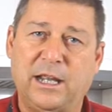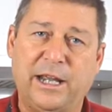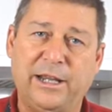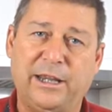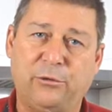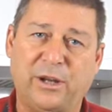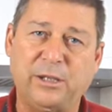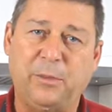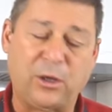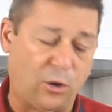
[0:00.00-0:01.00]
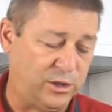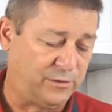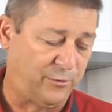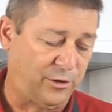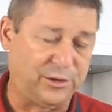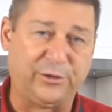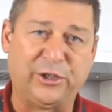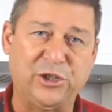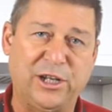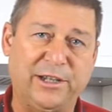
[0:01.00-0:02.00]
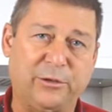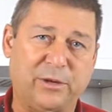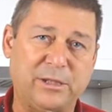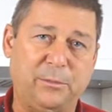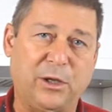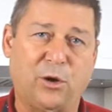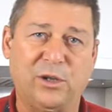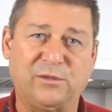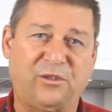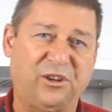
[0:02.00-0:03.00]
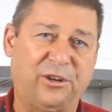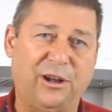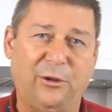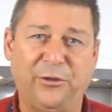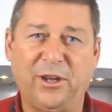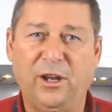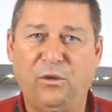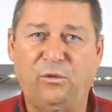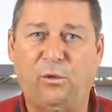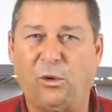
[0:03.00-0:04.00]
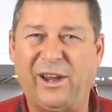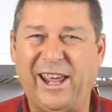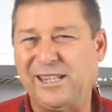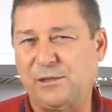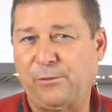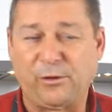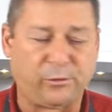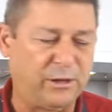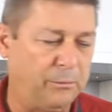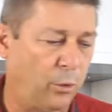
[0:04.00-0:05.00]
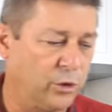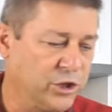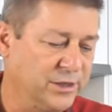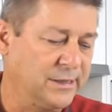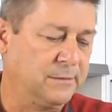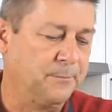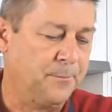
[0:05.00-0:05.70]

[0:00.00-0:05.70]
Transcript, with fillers: than the recipe calls for. Traditionally the recipe calls for around four eggs for three portions.